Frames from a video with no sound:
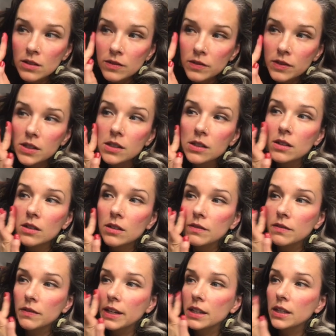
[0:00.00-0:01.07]
Feels a little
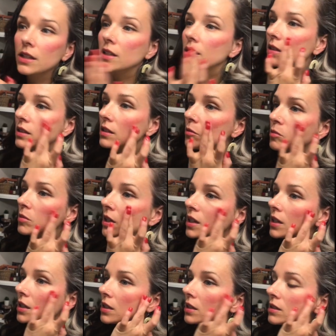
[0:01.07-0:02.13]
Viking, a little
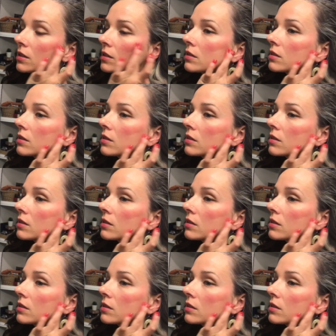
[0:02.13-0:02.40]
bloody.